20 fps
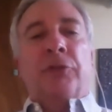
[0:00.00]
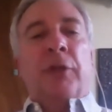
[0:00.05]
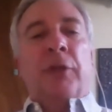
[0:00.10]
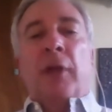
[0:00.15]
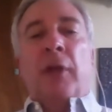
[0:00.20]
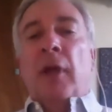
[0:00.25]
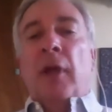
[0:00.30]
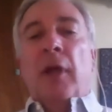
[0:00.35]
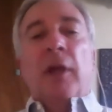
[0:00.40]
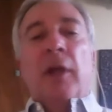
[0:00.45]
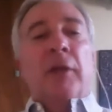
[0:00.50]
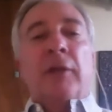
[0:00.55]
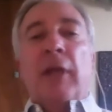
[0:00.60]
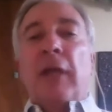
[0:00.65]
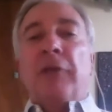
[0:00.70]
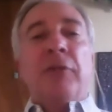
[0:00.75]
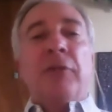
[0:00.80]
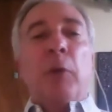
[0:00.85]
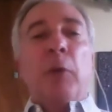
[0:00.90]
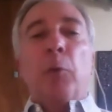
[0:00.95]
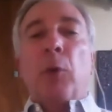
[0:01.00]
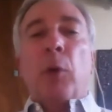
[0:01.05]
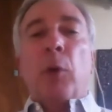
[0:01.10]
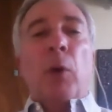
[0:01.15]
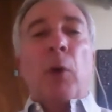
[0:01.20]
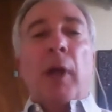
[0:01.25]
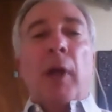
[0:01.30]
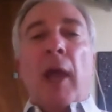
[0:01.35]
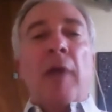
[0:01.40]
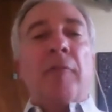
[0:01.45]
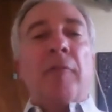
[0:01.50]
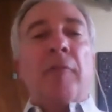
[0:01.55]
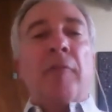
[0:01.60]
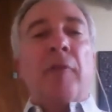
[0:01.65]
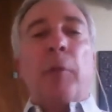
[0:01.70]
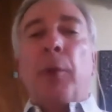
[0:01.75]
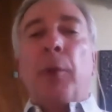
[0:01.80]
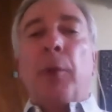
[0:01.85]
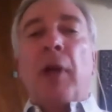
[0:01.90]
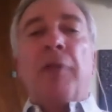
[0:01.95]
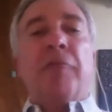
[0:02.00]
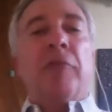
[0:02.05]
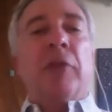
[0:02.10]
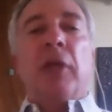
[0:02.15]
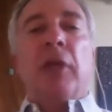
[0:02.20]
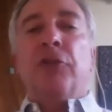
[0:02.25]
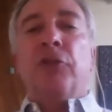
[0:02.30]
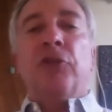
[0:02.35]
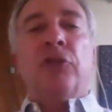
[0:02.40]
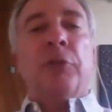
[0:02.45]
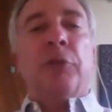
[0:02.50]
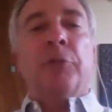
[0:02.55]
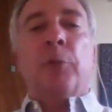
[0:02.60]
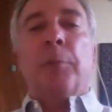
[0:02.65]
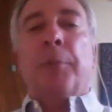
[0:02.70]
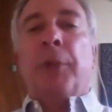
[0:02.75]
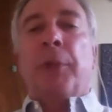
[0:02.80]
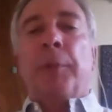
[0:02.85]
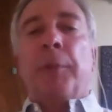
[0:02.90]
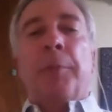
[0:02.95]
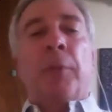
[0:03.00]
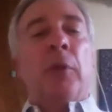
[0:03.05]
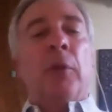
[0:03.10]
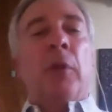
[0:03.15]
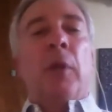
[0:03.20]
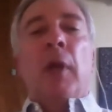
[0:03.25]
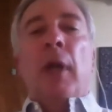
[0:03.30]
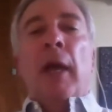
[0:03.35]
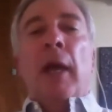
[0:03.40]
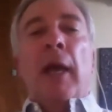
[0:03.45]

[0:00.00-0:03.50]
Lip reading: And that's not what I want to have. I want to have relationships with people,